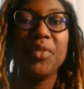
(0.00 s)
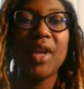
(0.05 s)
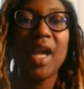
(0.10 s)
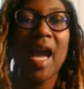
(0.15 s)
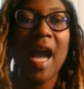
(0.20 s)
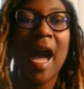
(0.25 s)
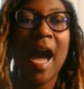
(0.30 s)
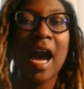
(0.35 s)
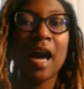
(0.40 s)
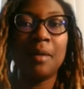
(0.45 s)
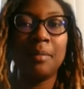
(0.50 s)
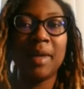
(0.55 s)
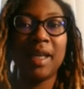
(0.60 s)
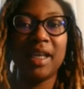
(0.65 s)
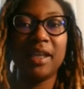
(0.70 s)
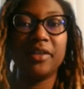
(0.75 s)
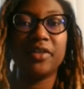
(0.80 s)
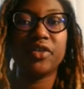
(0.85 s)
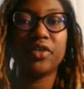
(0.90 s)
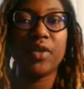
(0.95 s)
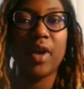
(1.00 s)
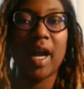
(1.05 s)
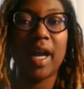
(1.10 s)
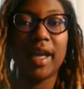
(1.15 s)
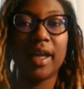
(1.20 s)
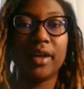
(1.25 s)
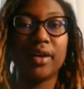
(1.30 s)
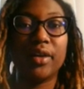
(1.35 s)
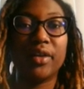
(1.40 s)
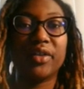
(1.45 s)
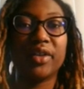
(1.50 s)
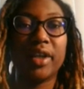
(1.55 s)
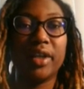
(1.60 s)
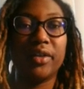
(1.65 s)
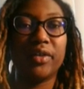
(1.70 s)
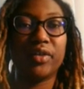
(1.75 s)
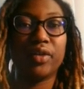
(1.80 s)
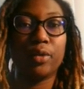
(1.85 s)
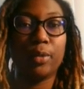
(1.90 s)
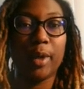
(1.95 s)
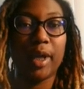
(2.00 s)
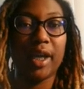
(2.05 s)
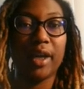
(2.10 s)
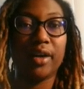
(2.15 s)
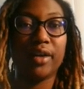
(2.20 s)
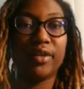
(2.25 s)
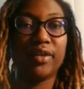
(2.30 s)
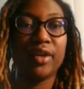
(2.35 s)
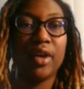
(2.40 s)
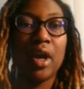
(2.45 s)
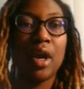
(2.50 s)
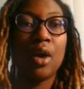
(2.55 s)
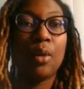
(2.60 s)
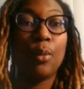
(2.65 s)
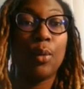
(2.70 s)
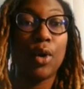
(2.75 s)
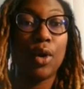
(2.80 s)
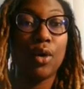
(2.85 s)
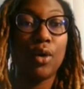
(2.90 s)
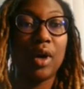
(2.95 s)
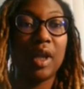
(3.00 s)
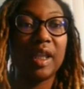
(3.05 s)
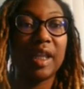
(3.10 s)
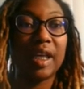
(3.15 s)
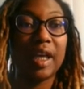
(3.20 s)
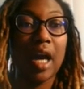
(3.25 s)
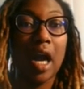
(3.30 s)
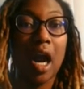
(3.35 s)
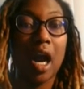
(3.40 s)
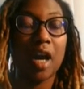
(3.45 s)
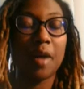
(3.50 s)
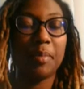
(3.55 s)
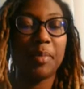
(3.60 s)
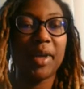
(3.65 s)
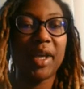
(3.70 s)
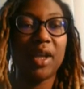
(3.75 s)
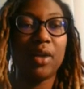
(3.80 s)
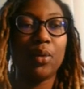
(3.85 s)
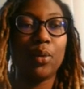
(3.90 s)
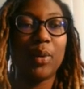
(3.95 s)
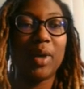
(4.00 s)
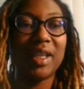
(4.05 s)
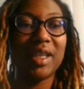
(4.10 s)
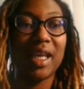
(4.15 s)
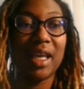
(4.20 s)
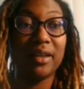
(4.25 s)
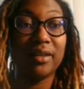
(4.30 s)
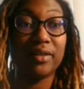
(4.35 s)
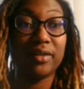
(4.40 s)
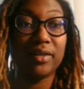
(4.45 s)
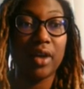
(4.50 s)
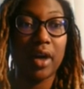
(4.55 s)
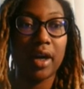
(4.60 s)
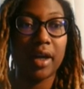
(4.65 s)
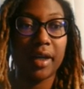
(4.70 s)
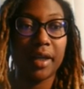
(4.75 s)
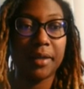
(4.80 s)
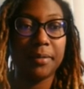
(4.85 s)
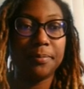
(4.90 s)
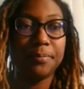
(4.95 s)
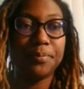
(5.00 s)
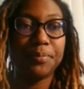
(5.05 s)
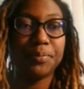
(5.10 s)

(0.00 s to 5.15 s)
How many triangles and squares were on the carpet when they started?